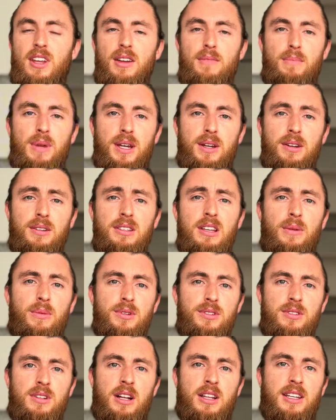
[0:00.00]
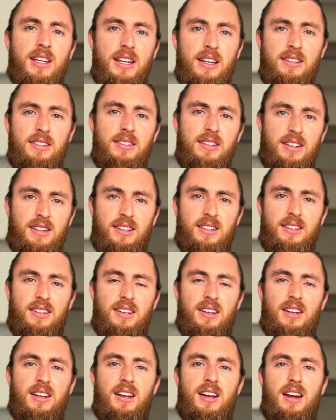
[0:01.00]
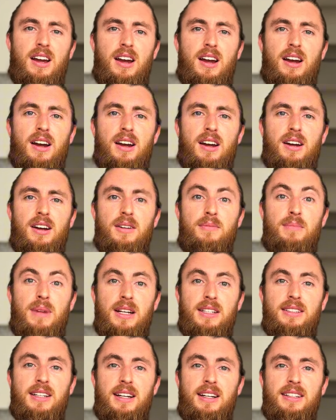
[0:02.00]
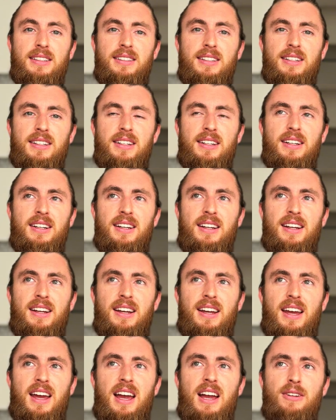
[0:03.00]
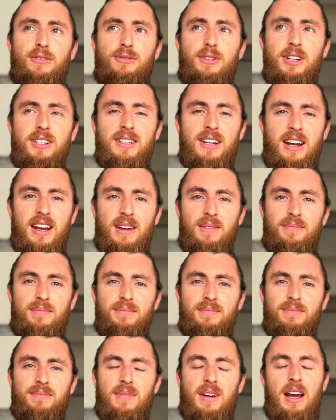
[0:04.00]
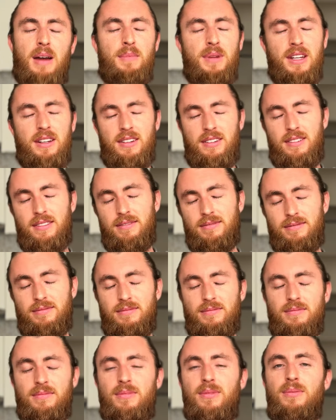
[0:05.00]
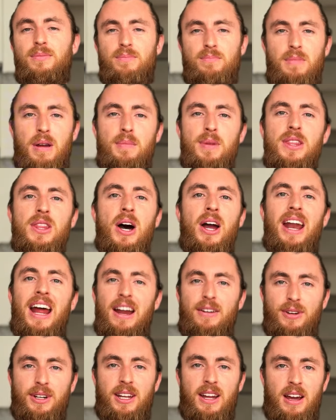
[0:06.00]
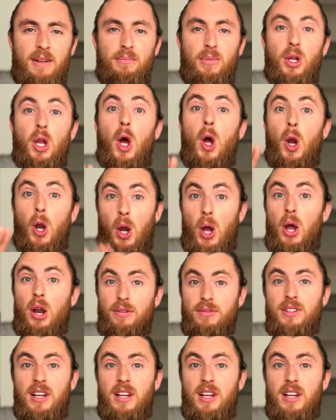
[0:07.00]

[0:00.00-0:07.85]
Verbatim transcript: because I was not kissing uh, my date, every time, I mean, maybe not every time, but a lot of